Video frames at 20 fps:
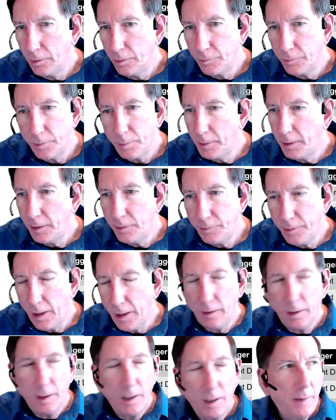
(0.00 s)
Simple as
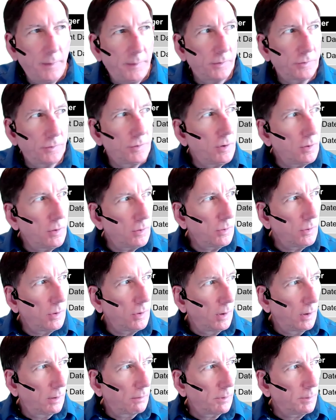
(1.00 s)
that. There's no
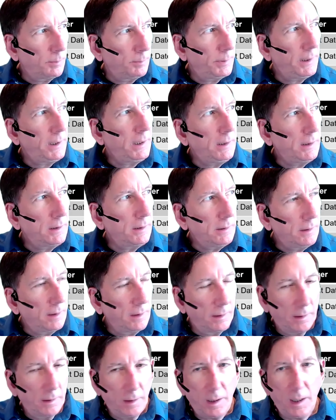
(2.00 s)
repeated
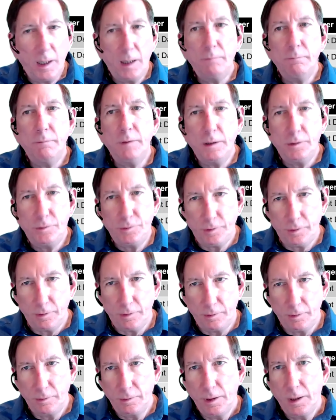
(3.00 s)

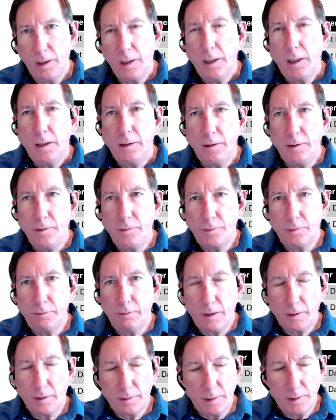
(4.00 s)
adventure. These
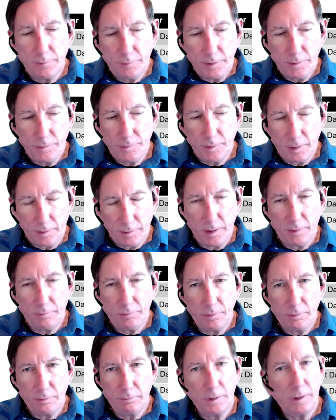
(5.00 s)
are activities that
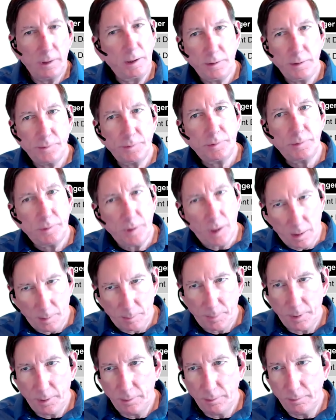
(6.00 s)
never really
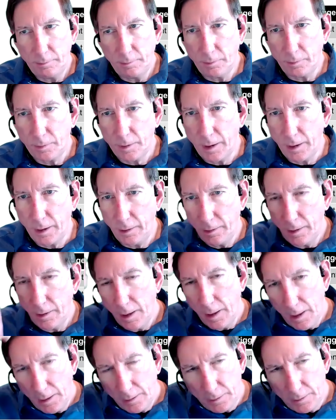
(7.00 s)
stop, okay?
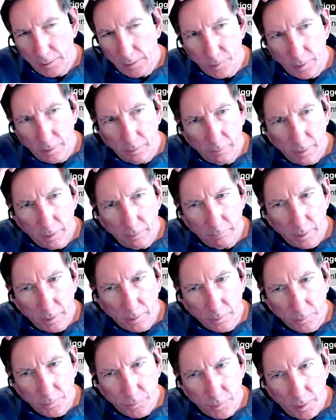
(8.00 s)
They generate
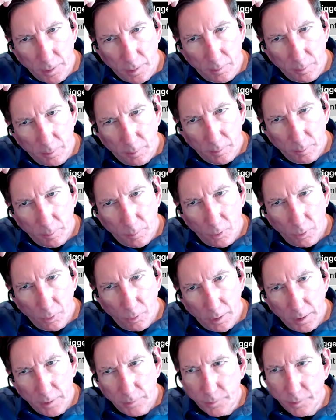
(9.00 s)
records on a more
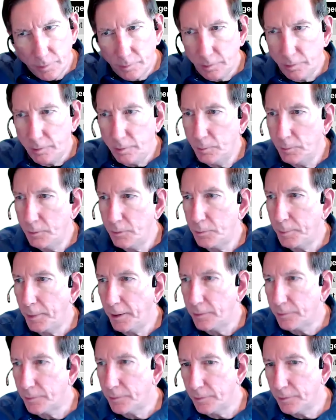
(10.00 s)
or less continuous
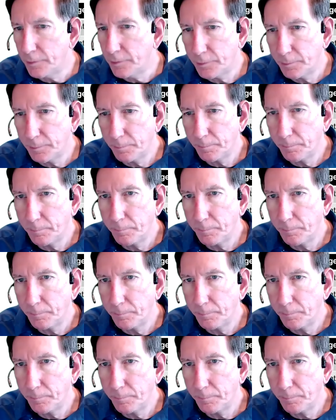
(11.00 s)
basis.